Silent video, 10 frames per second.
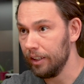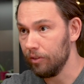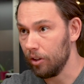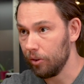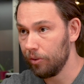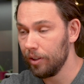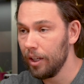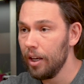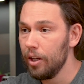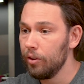words.
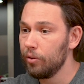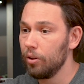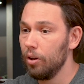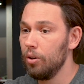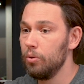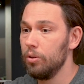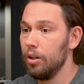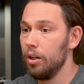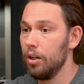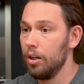So
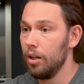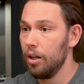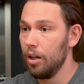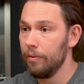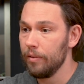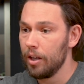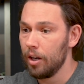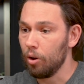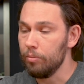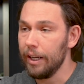
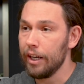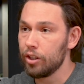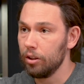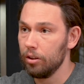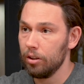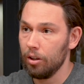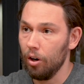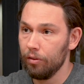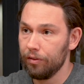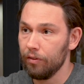combination
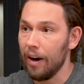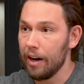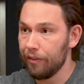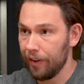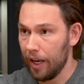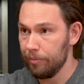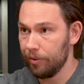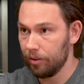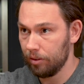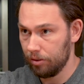of
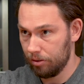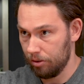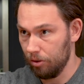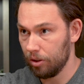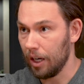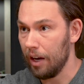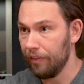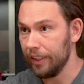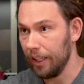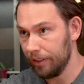wireframes or high
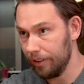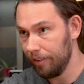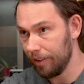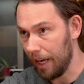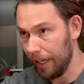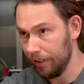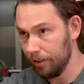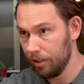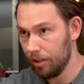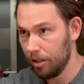fidelity design
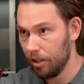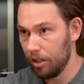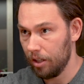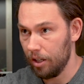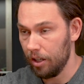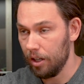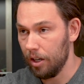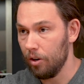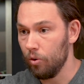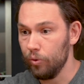
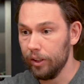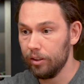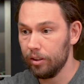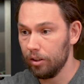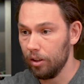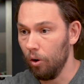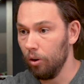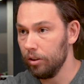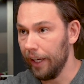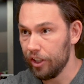with
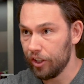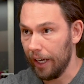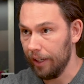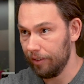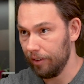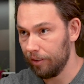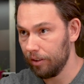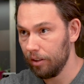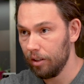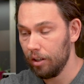all the edge cases